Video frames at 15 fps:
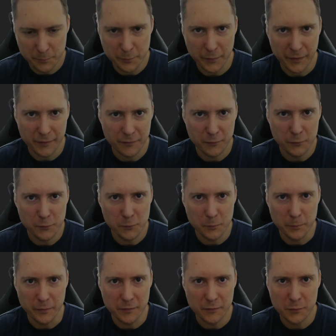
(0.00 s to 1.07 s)

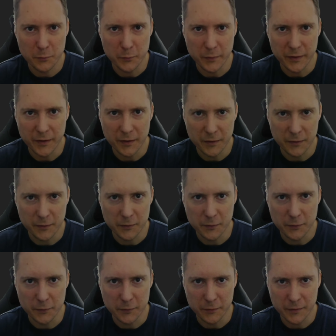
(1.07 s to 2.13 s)
battle between
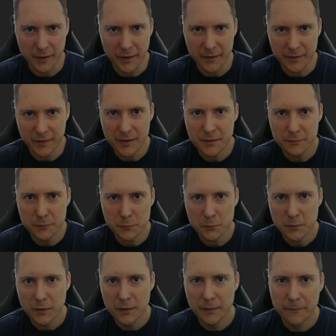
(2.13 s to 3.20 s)
good and
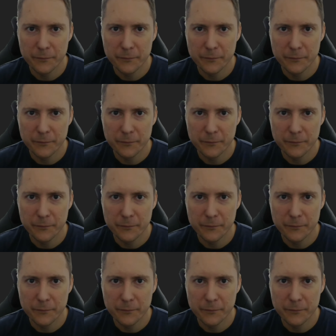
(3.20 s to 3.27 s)
evil.